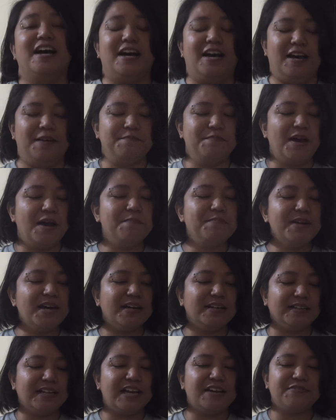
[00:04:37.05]
I'm
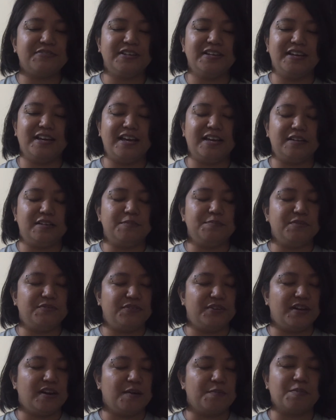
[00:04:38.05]
not laughing at the
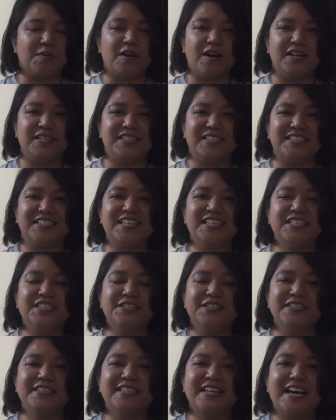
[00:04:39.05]
moving on process. It's
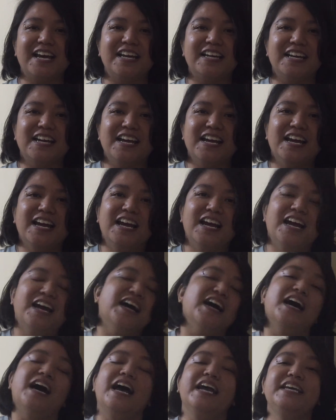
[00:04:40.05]
just that
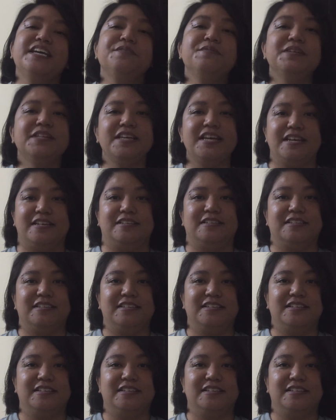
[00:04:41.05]
I can relate.